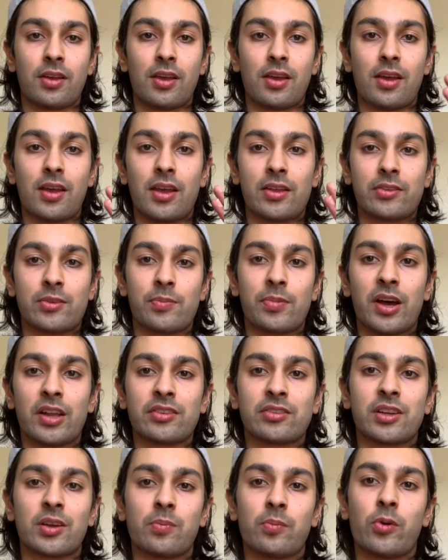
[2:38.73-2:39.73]
It's about
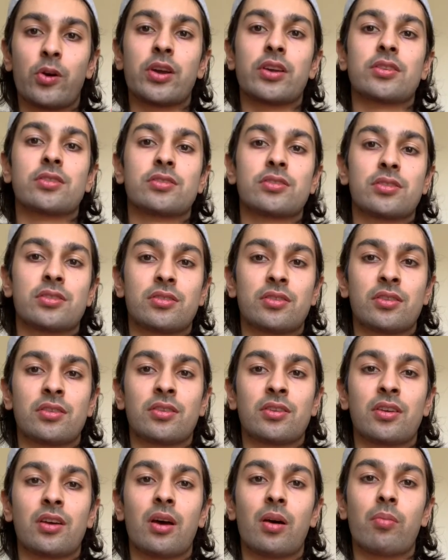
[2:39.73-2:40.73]
staying buoyant
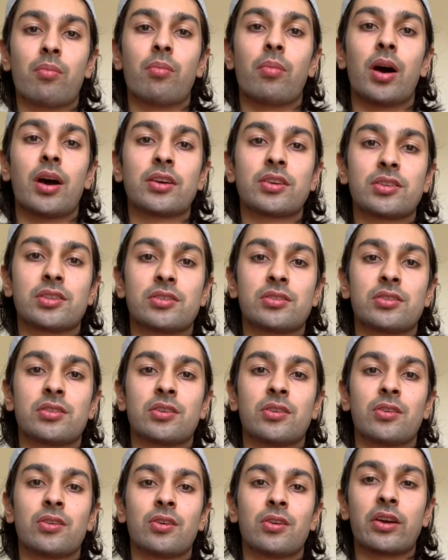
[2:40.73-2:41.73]
amongst
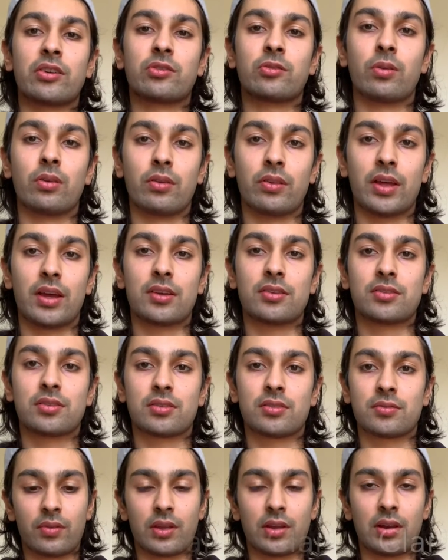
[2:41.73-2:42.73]
all that.
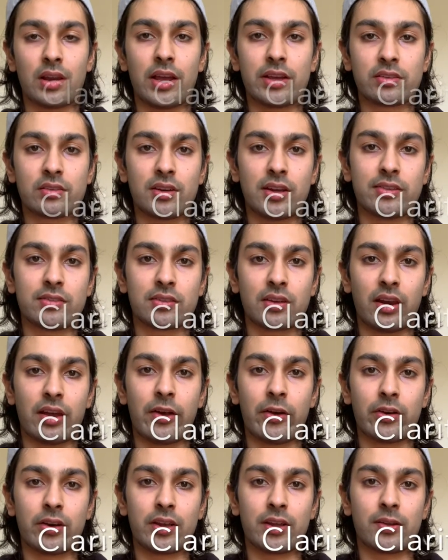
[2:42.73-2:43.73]
Lastly is
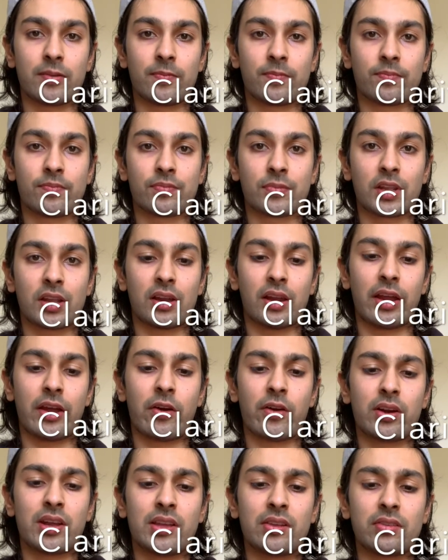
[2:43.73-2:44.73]
clarity.
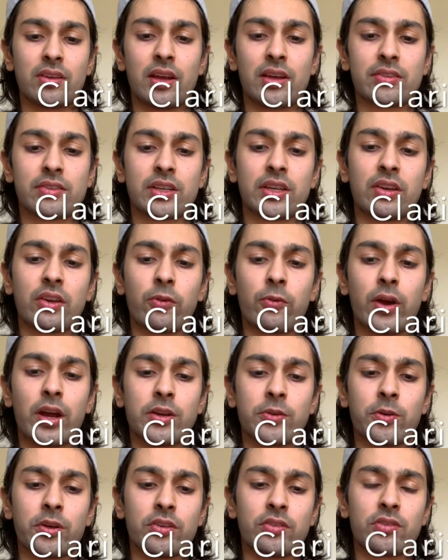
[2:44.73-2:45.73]
Clarity is asking the right
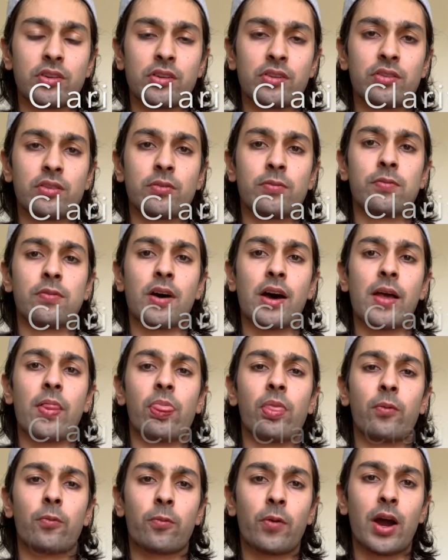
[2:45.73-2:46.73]
questions to find
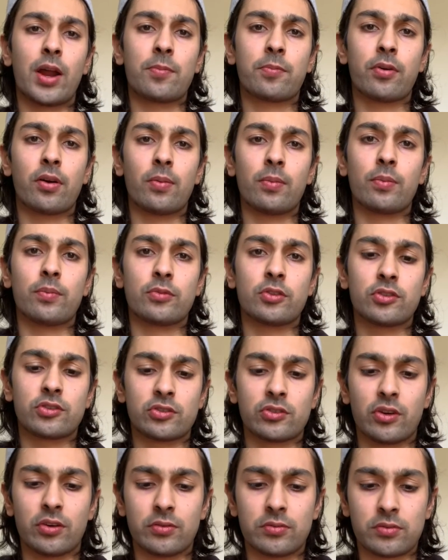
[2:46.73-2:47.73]
the right problem to
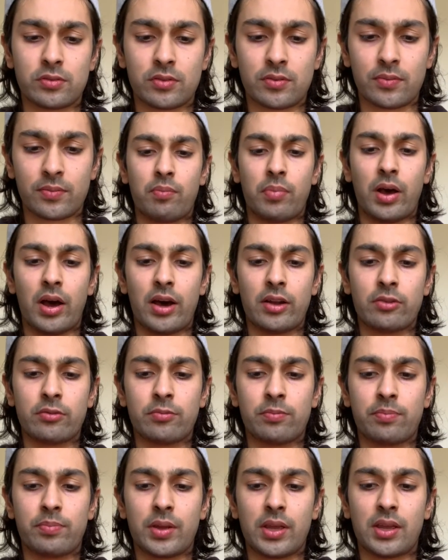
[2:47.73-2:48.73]
solve. Part
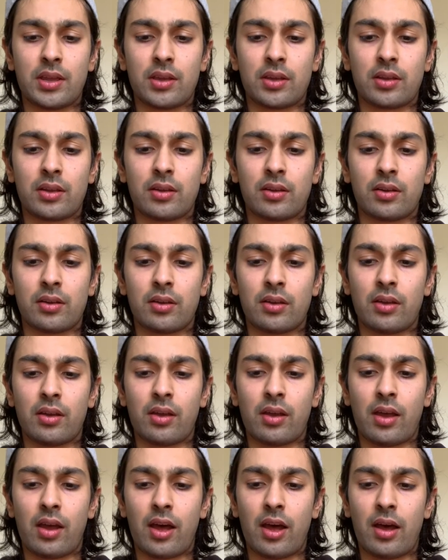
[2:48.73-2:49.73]
of being
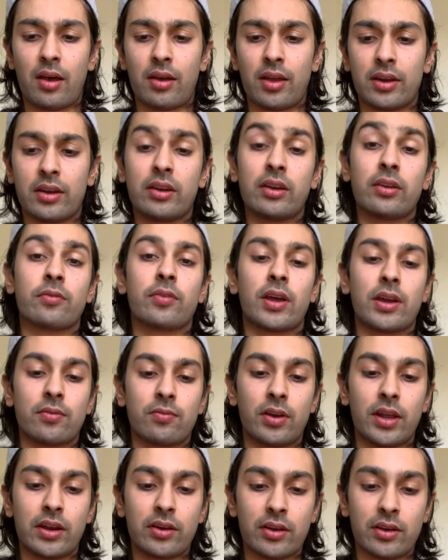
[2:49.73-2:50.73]
an innovative
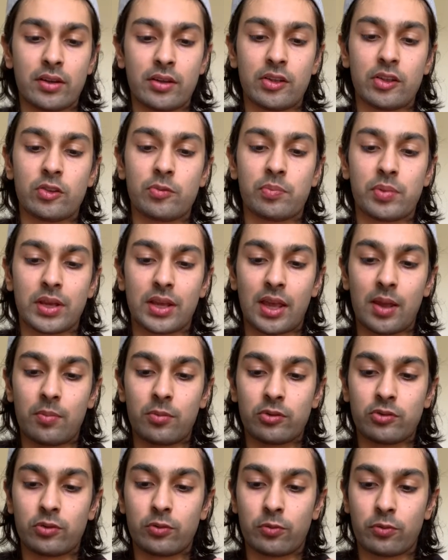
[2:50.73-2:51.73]
leader is being able
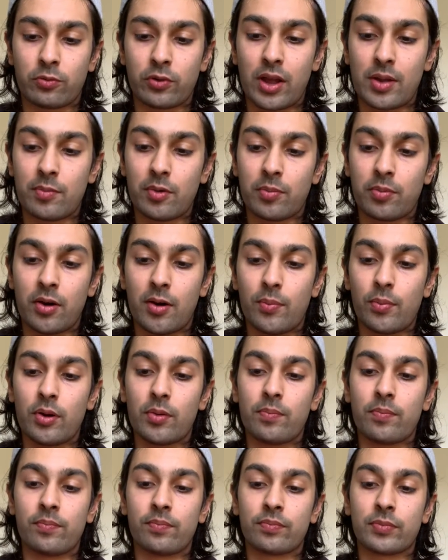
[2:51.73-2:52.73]
to frame a
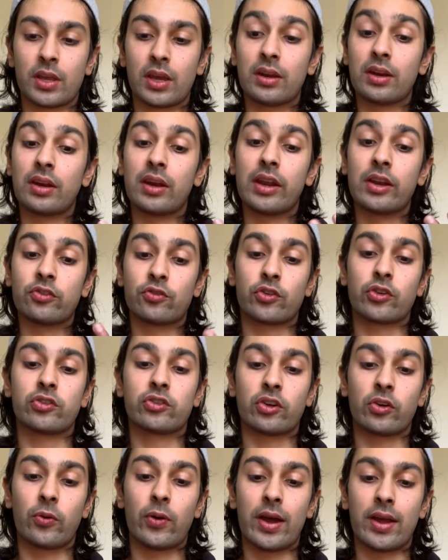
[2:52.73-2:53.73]
problem in an
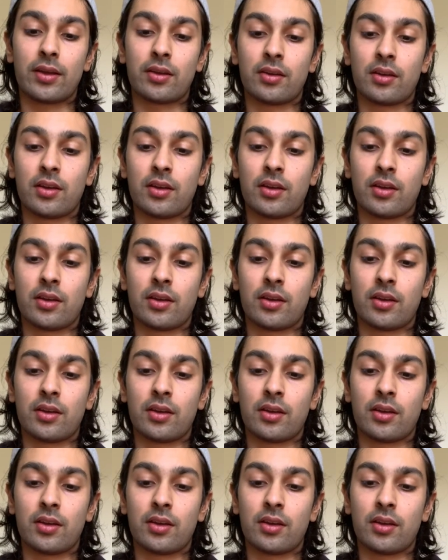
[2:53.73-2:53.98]
interesting way,